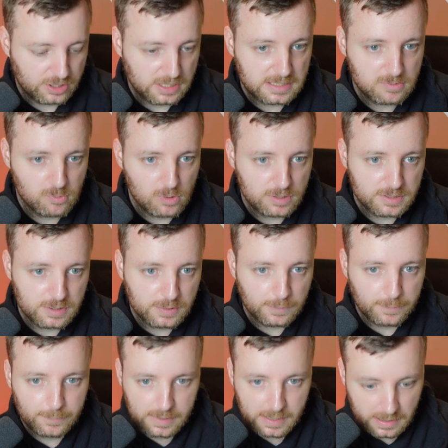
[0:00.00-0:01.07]
So that's 1, 2,
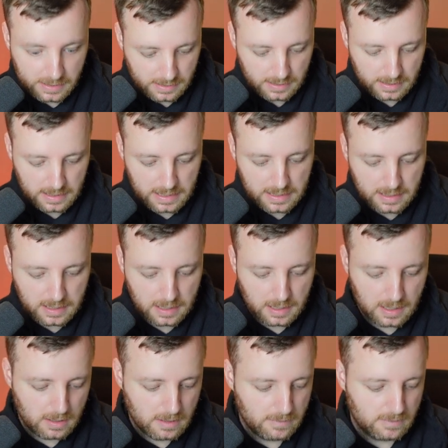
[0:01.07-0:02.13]
3, and
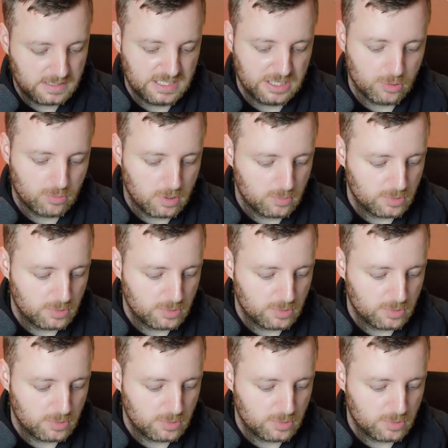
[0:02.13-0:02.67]
then 0,